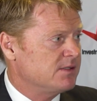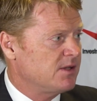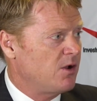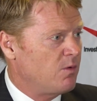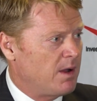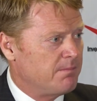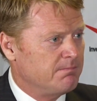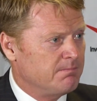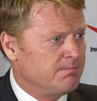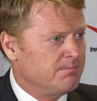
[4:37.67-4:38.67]
So
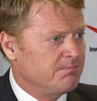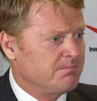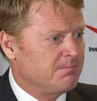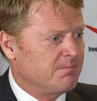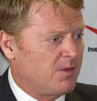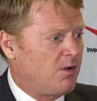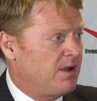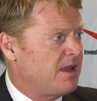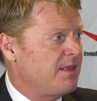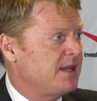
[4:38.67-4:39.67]
I
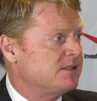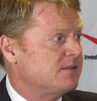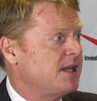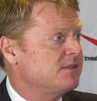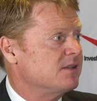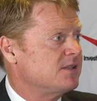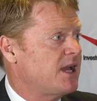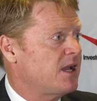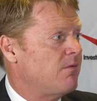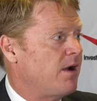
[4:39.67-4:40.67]
reckon that's the
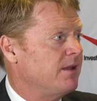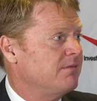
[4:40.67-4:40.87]
takeaway.